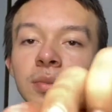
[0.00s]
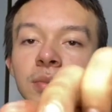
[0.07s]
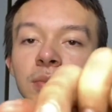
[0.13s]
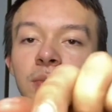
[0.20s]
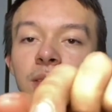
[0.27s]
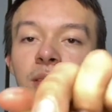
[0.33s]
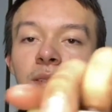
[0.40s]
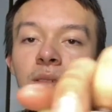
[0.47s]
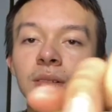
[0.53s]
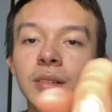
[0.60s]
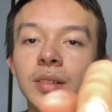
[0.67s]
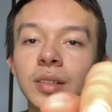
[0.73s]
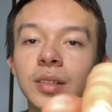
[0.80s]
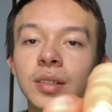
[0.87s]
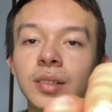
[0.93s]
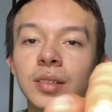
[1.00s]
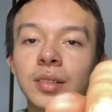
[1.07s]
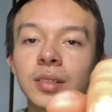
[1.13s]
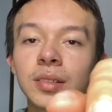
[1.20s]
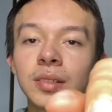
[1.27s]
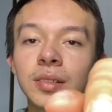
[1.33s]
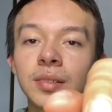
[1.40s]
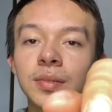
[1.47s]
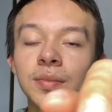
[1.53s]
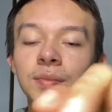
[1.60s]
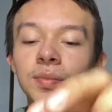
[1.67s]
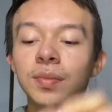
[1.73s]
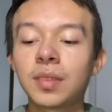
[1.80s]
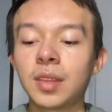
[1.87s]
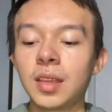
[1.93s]
Micron.
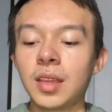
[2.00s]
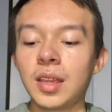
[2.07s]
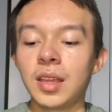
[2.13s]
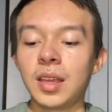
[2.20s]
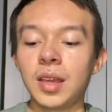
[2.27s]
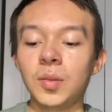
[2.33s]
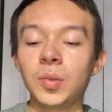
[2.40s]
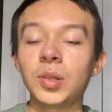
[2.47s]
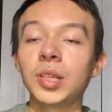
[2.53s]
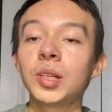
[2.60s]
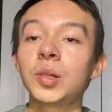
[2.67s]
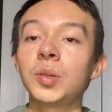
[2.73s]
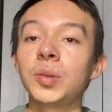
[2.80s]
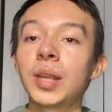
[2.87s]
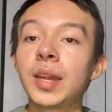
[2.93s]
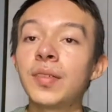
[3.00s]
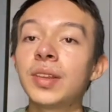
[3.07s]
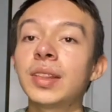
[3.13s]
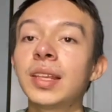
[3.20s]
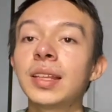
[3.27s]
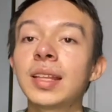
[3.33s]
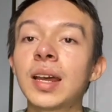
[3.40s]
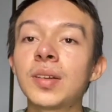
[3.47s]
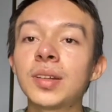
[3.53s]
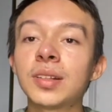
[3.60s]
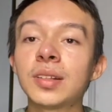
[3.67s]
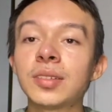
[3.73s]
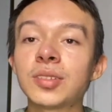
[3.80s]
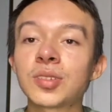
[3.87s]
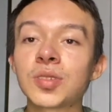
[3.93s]
I will include everything down in
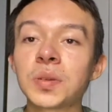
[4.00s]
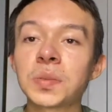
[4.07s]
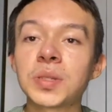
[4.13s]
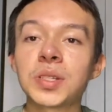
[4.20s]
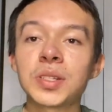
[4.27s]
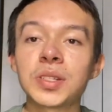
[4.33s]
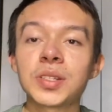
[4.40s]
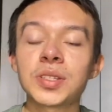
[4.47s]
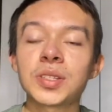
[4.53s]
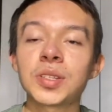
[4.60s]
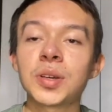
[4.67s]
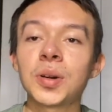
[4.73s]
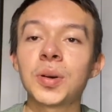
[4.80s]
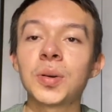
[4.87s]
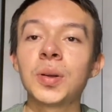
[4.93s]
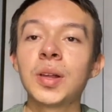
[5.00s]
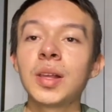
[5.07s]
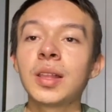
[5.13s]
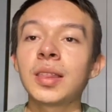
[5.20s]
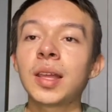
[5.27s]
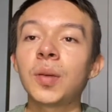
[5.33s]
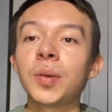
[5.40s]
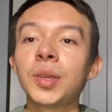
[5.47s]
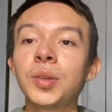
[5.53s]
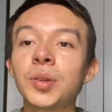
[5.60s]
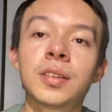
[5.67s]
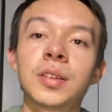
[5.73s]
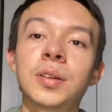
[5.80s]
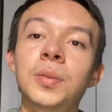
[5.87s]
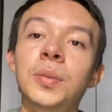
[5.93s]
the description, so that way you know
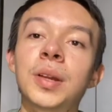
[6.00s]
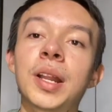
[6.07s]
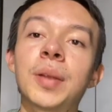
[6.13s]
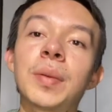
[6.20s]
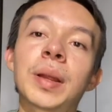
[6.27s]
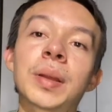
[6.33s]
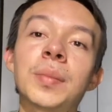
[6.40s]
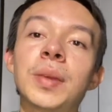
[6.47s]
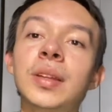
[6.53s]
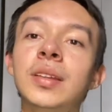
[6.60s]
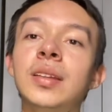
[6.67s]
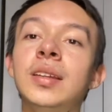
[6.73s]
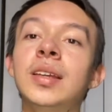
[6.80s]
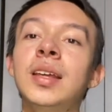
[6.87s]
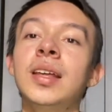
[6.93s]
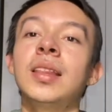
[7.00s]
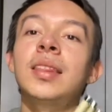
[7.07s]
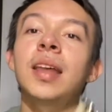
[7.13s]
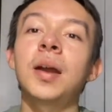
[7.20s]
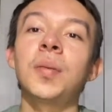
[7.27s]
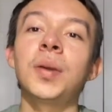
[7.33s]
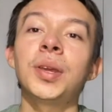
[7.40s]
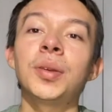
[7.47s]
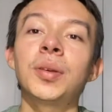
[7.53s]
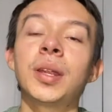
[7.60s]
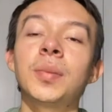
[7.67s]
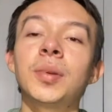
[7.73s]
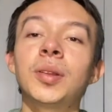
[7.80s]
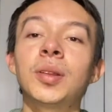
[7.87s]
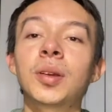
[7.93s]
what I recommended. That way you're
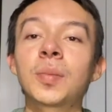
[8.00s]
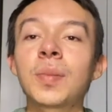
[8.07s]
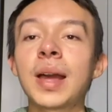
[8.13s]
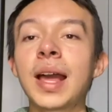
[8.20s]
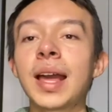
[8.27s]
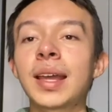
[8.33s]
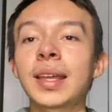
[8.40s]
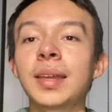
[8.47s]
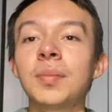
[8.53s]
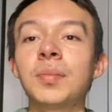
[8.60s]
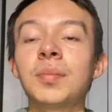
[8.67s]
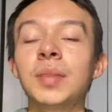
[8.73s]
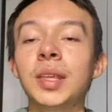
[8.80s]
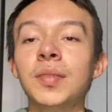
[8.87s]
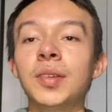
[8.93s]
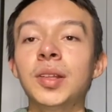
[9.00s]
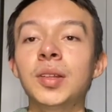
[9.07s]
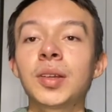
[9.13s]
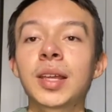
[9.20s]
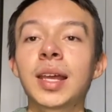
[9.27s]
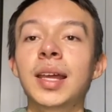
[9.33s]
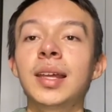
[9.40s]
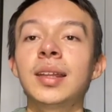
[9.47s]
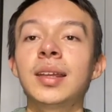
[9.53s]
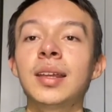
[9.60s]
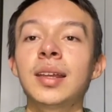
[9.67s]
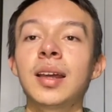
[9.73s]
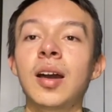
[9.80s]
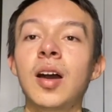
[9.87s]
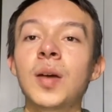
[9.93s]
able to look back and even look at
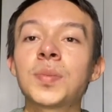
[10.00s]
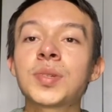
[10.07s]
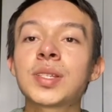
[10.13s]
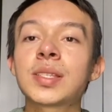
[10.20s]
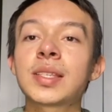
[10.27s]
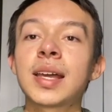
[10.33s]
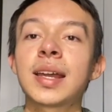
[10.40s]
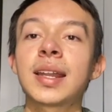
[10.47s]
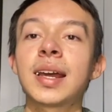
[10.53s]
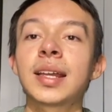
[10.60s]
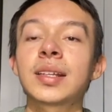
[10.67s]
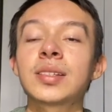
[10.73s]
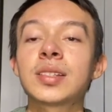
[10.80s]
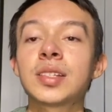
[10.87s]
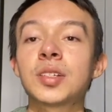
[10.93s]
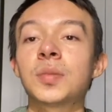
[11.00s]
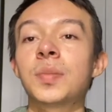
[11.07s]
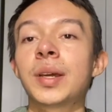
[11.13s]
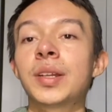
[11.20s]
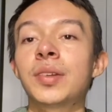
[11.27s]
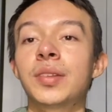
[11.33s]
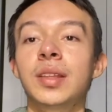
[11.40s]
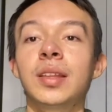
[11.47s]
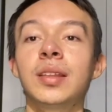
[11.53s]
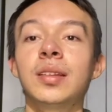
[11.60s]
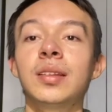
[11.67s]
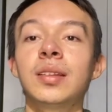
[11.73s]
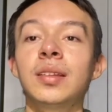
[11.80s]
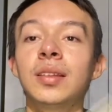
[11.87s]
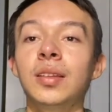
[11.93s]
options that I consider better than
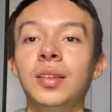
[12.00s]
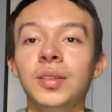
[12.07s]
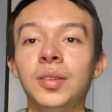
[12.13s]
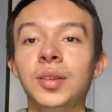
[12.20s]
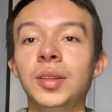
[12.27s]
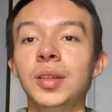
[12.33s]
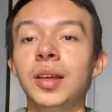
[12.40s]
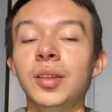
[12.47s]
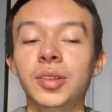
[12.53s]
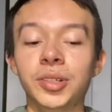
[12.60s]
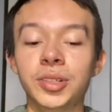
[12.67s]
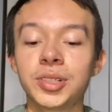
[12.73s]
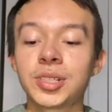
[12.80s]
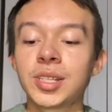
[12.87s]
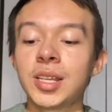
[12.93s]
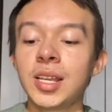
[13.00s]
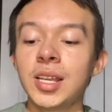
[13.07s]
others.